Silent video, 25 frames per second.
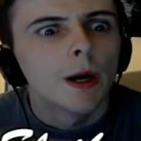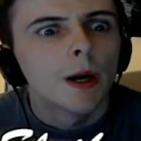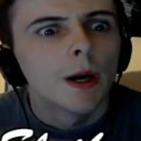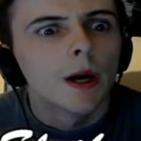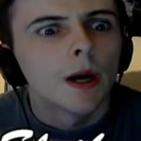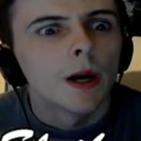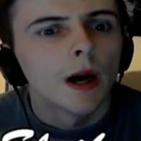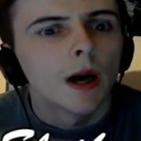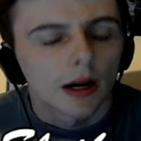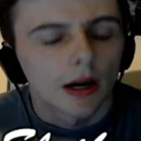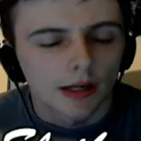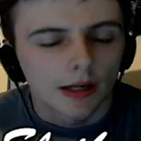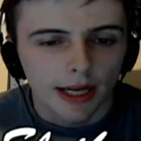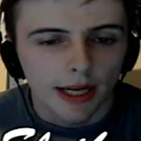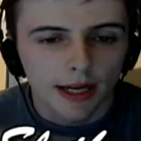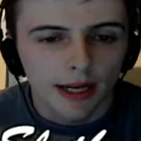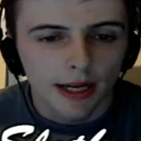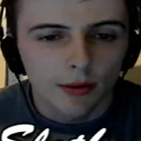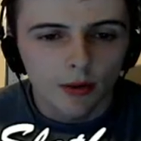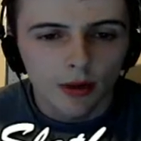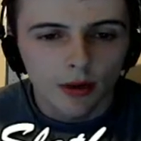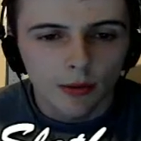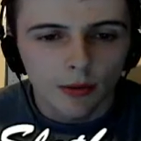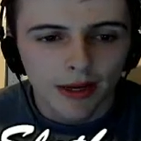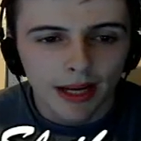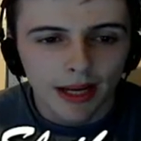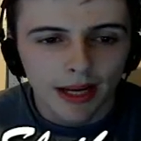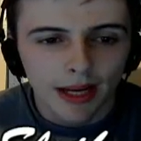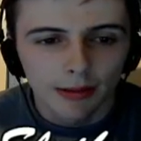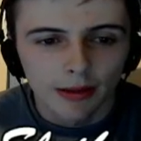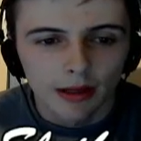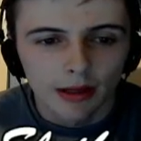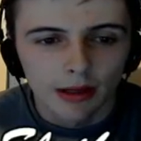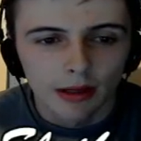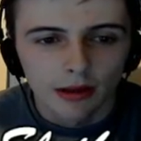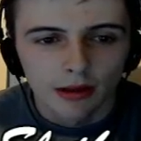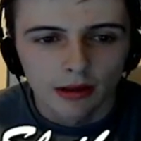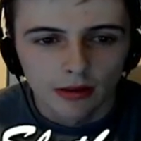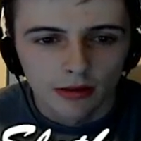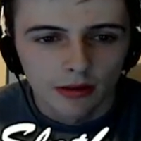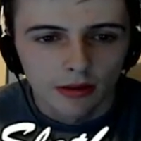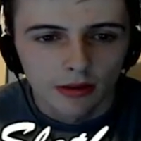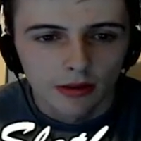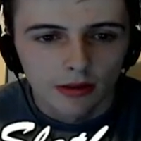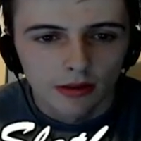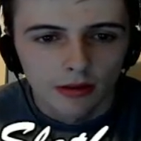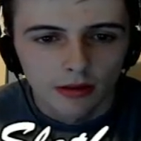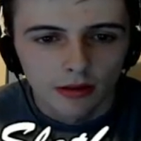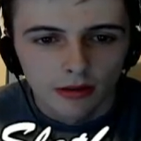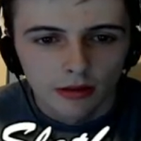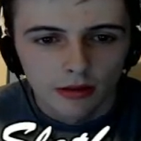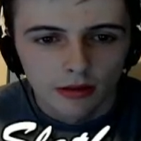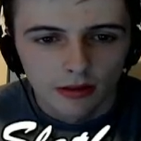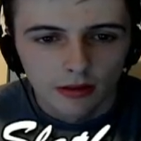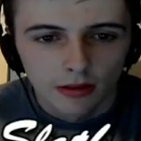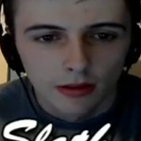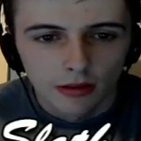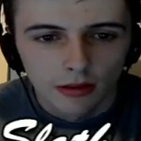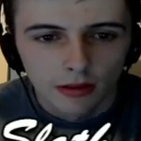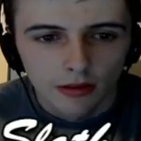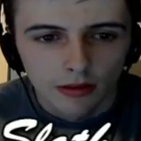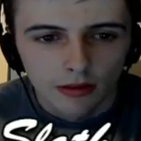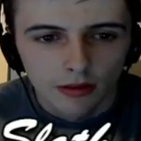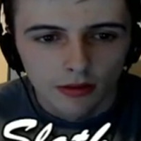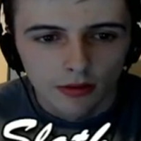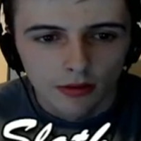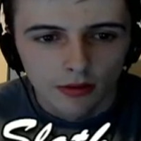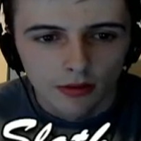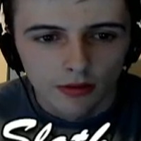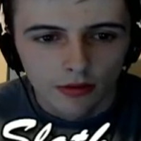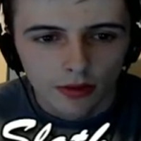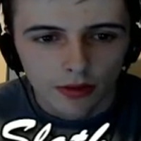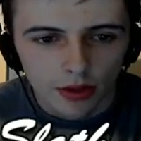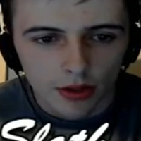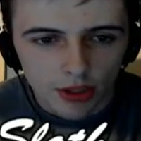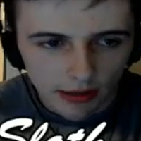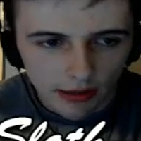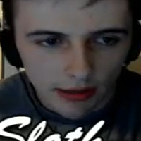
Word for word: Okay, what can we name it? The Cherry